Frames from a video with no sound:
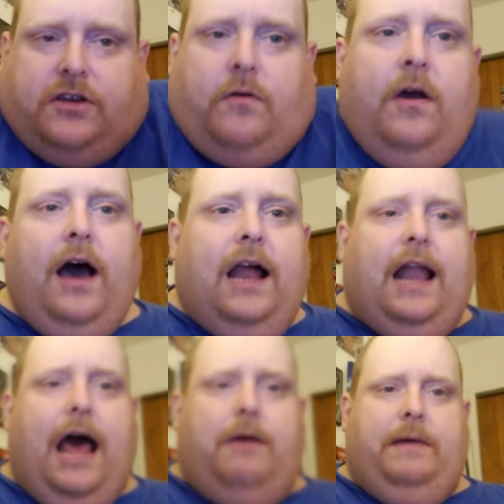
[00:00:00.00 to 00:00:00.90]
to
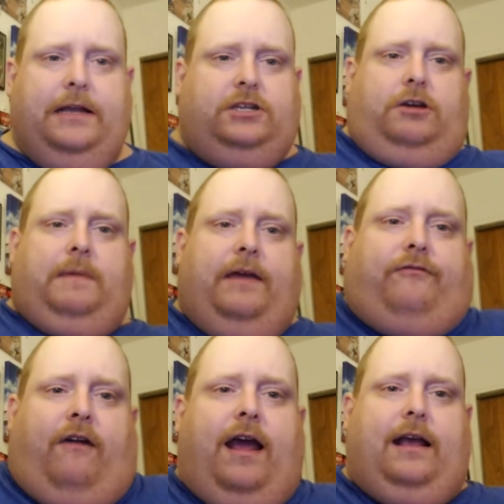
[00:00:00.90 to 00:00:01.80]
Allow Me to Be
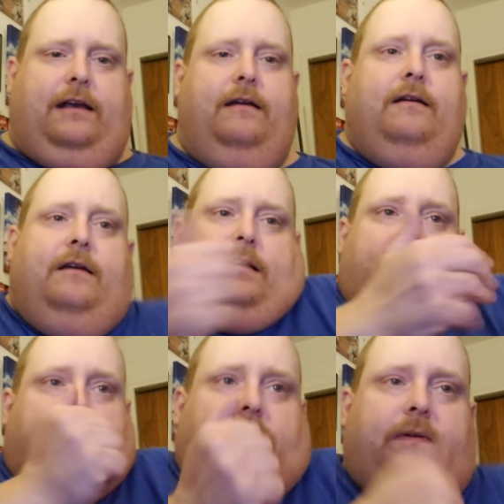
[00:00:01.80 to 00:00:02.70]
Frank.
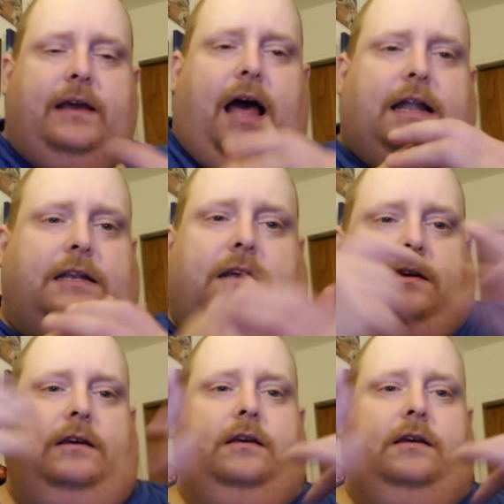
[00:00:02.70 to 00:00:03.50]
We got